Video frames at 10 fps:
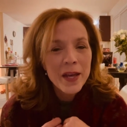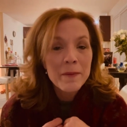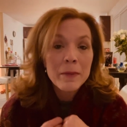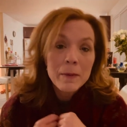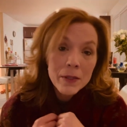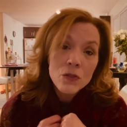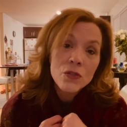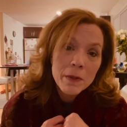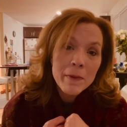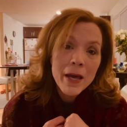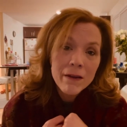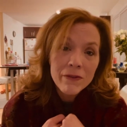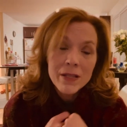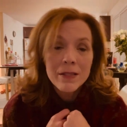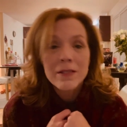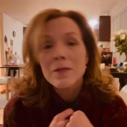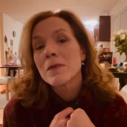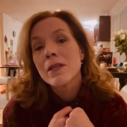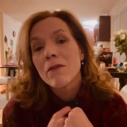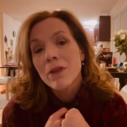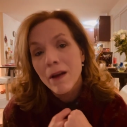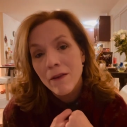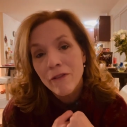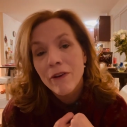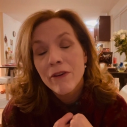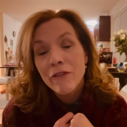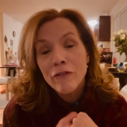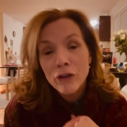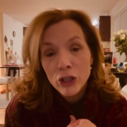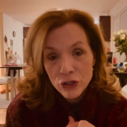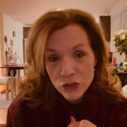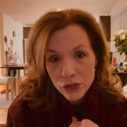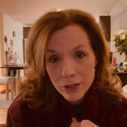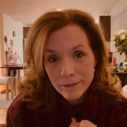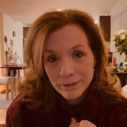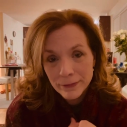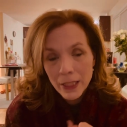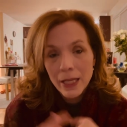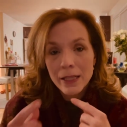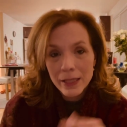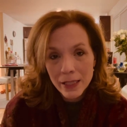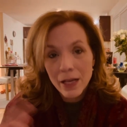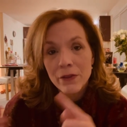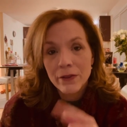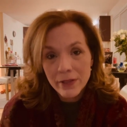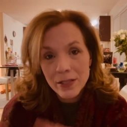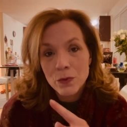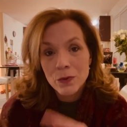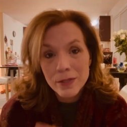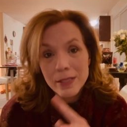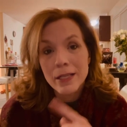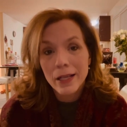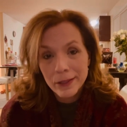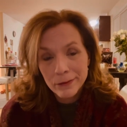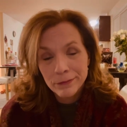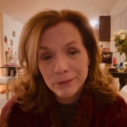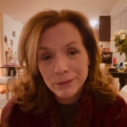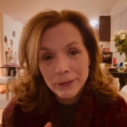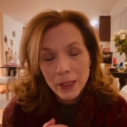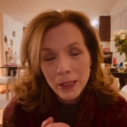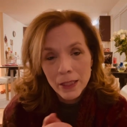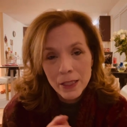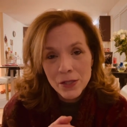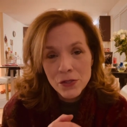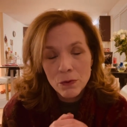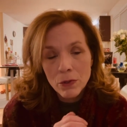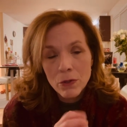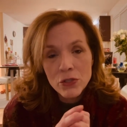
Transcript: maybe you should be manifesting some self-love first, and then the other things will stick. So go to